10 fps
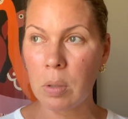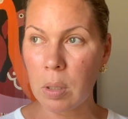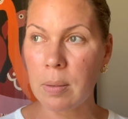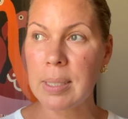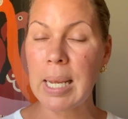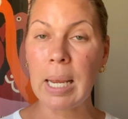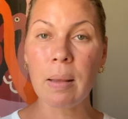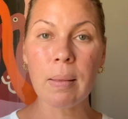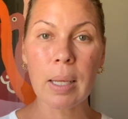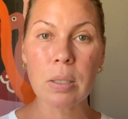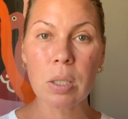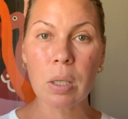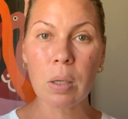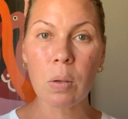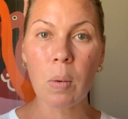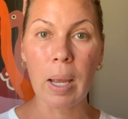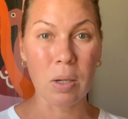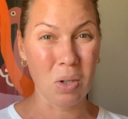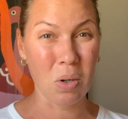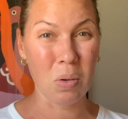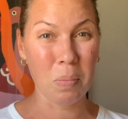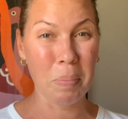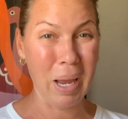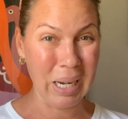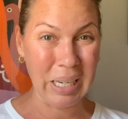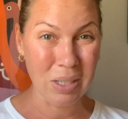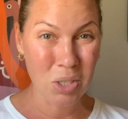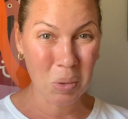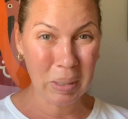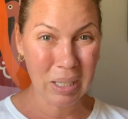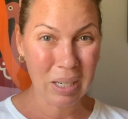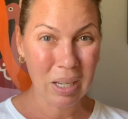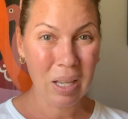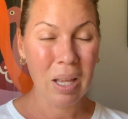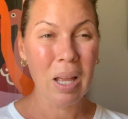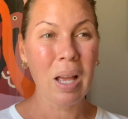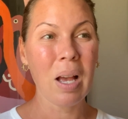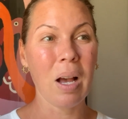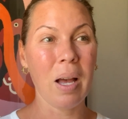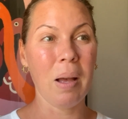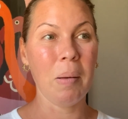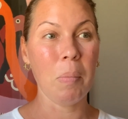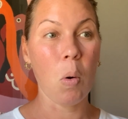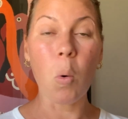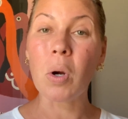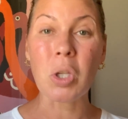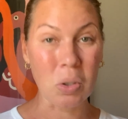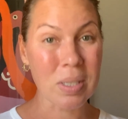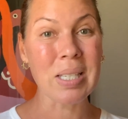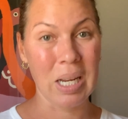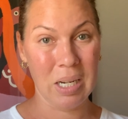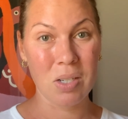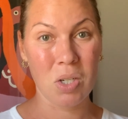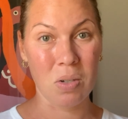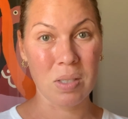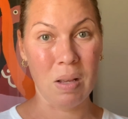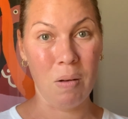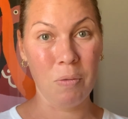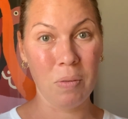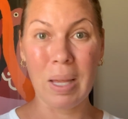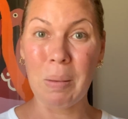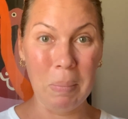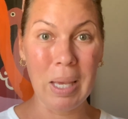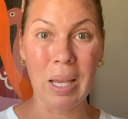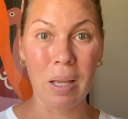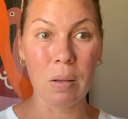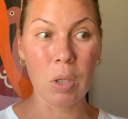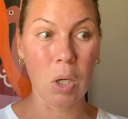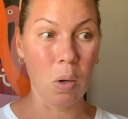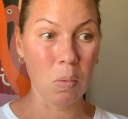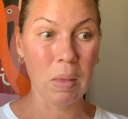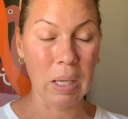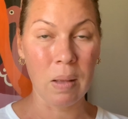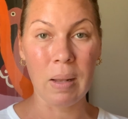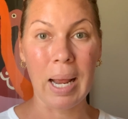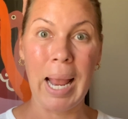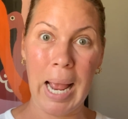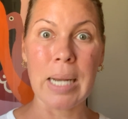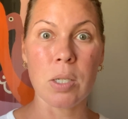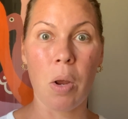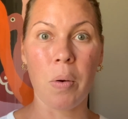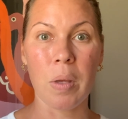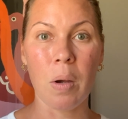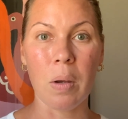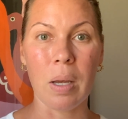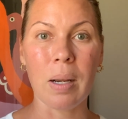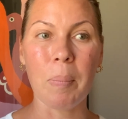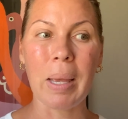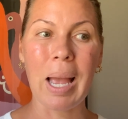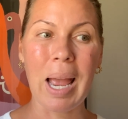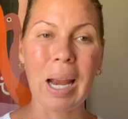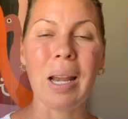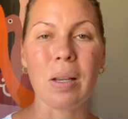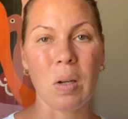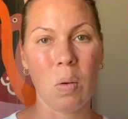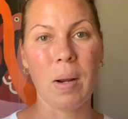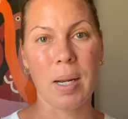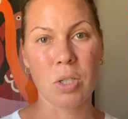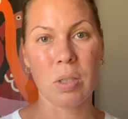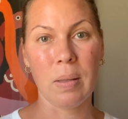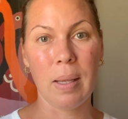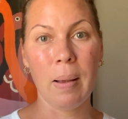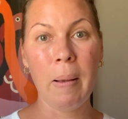saying that to you and you're buying into it, or you're saying it to yourself. Like me, you know, thinking that I had to go to yoga. And I'm like, I don't actually.